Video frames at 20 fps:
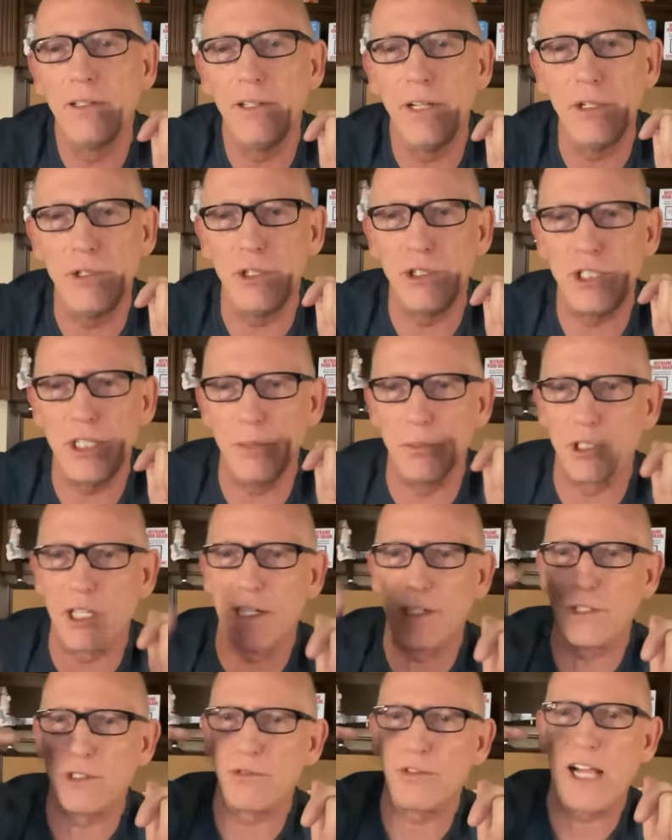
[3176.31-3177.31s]
It just seems
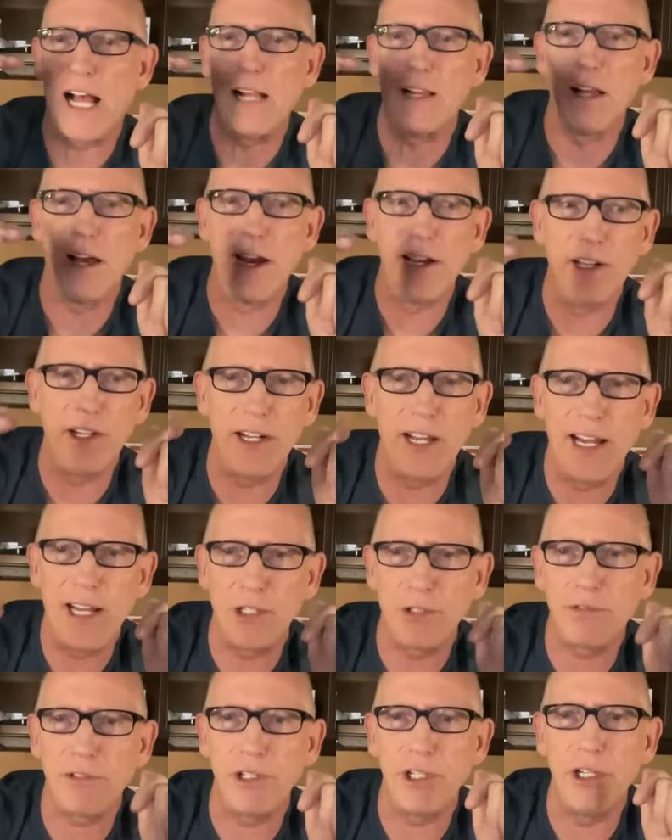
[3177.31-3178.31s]
like it's flatlined and it
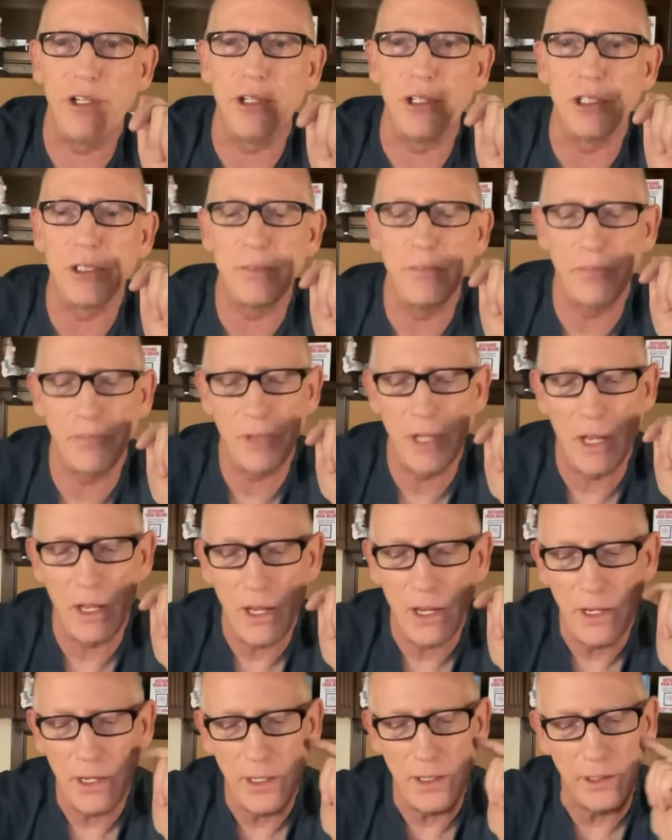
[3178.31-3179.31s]
has for years.
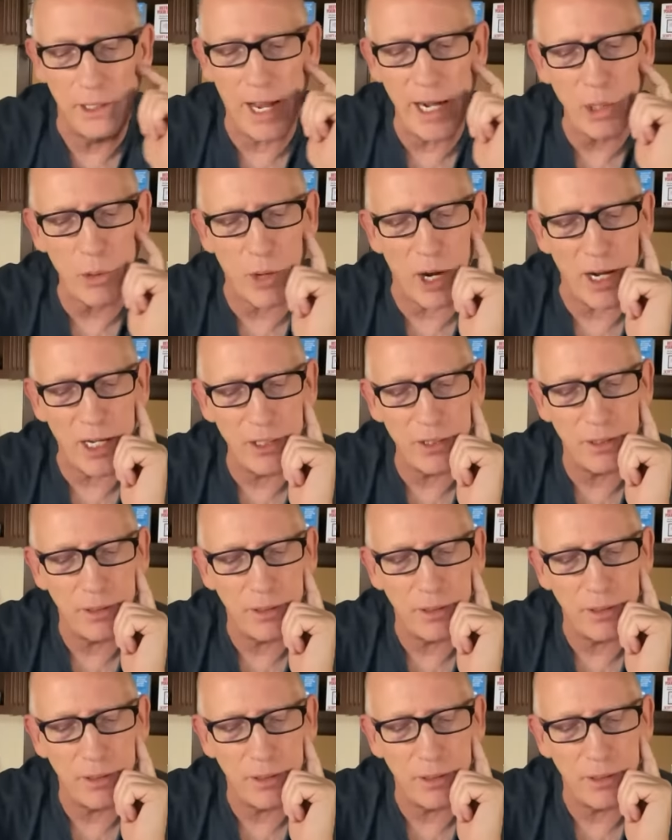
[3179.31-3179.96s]
Likewise,